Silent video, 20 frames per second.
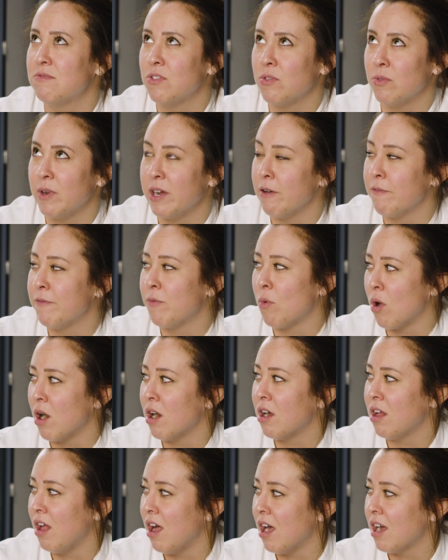3 or 4
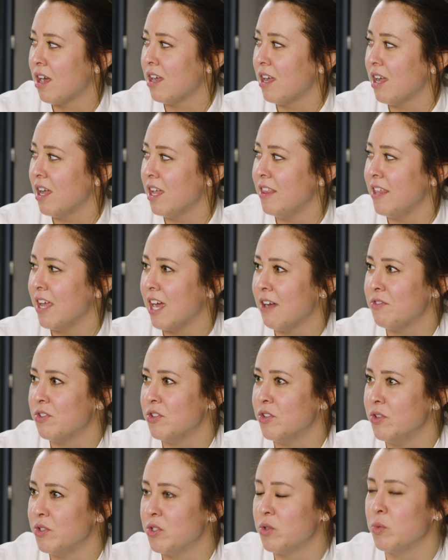o'clock in the
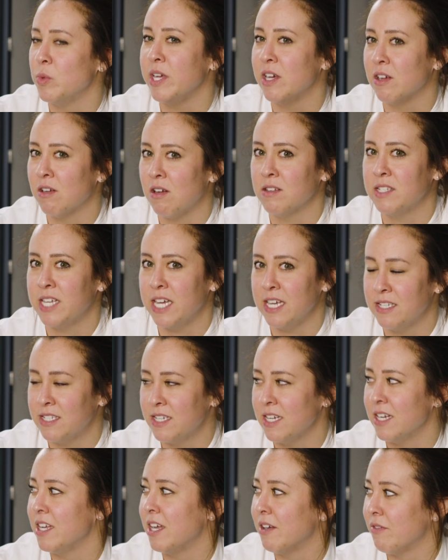afternoon, so we could all
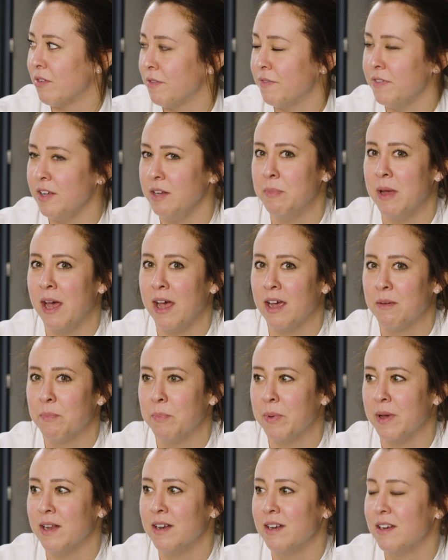taste it and give her feedback.
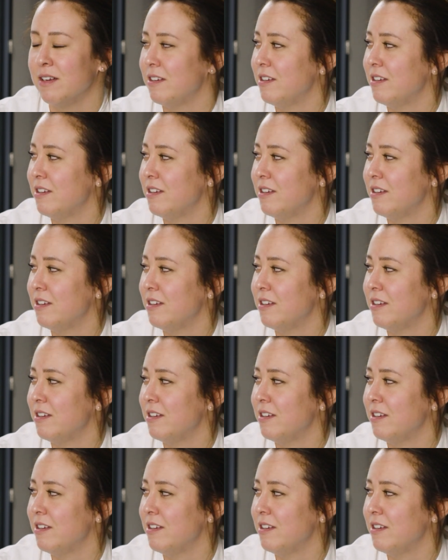But